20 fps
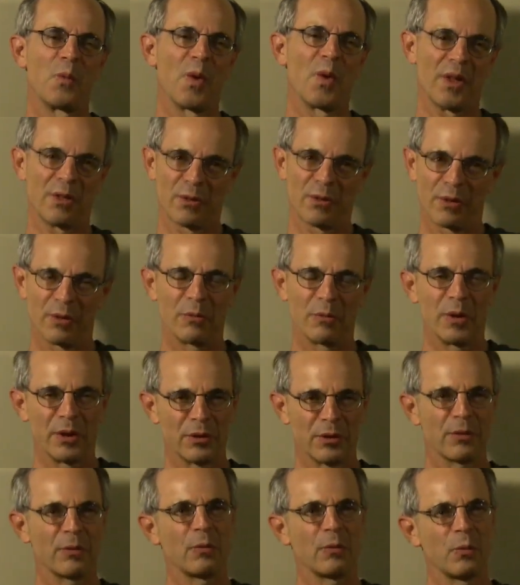with
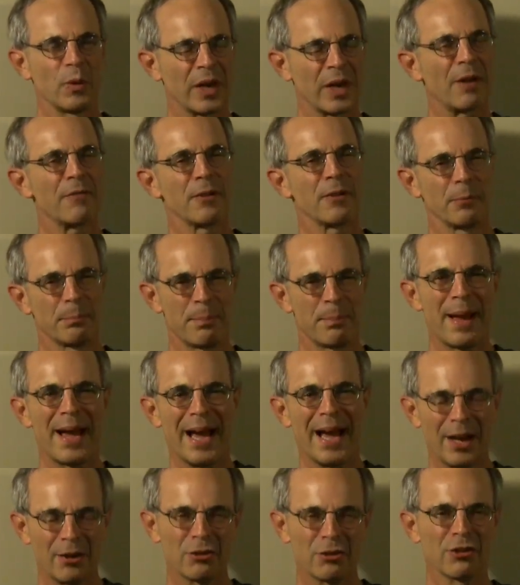what I feel
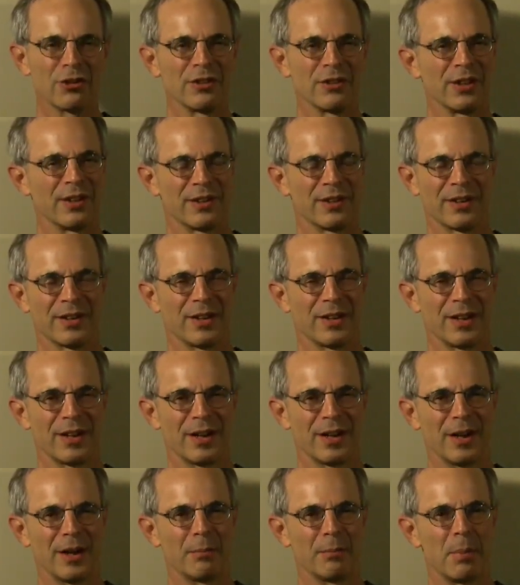passionate
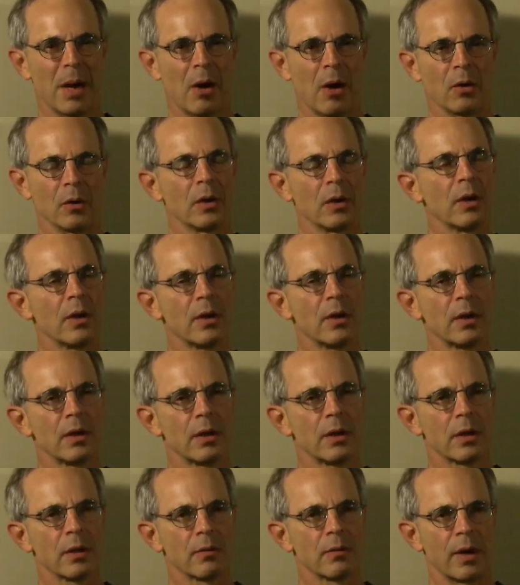about,
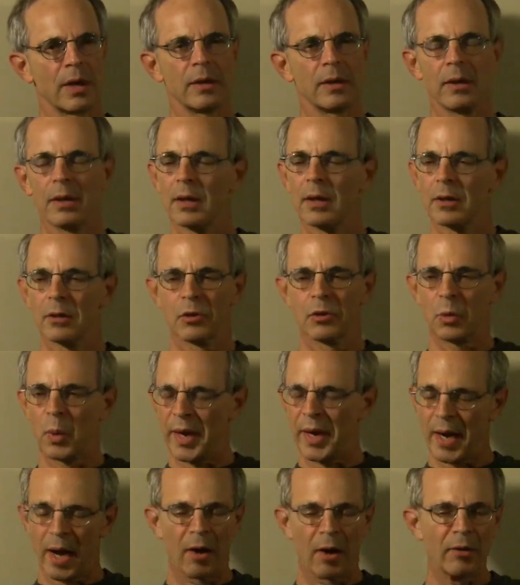right? Do
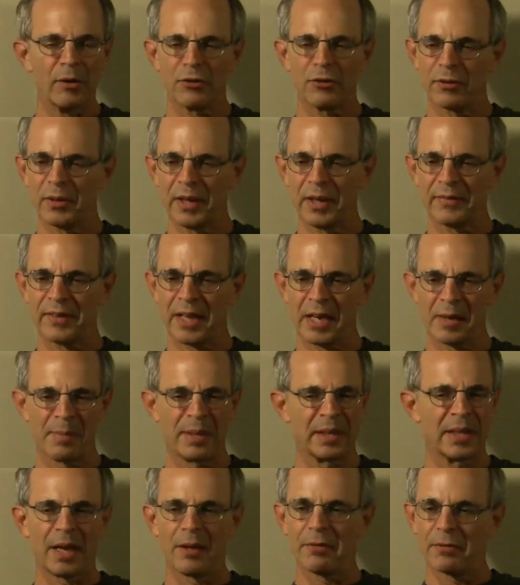I always feel like that in
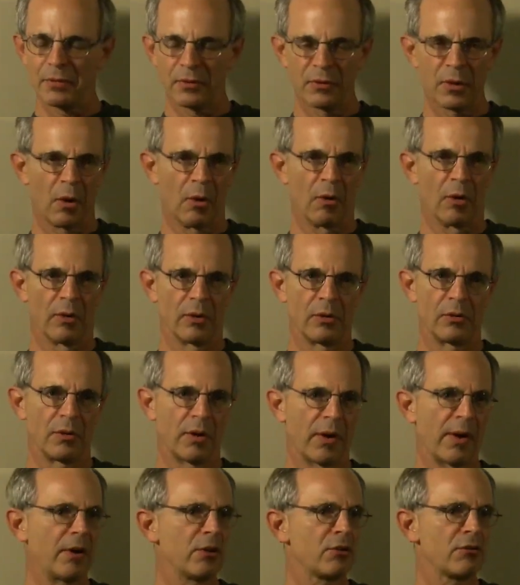my life? No.
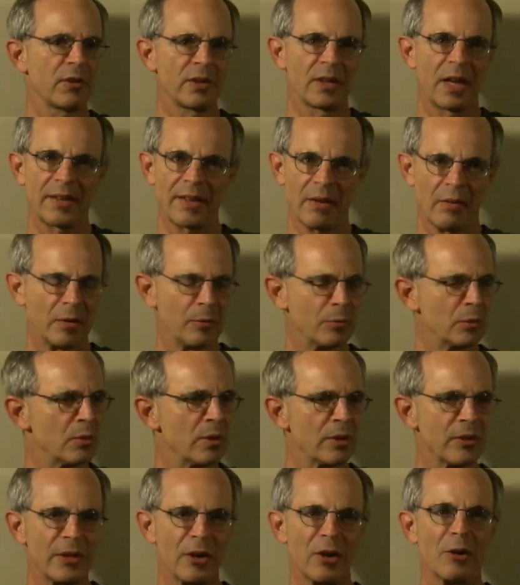Do I always feel like that when I'm
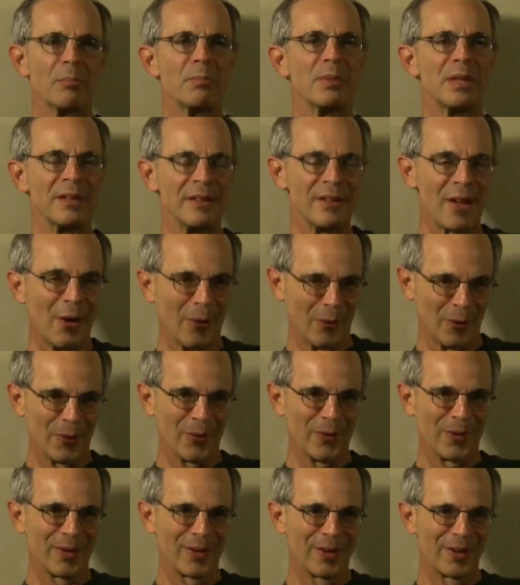doing therapy? No.
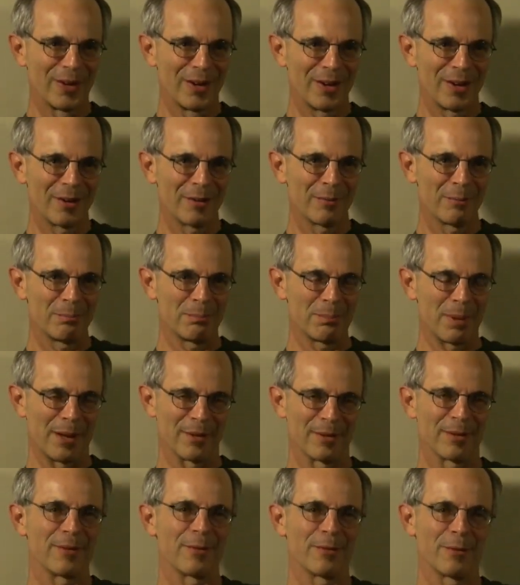Mm-hmm.
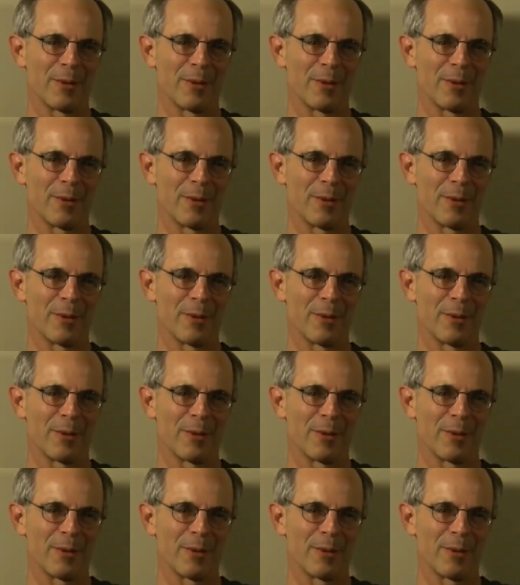But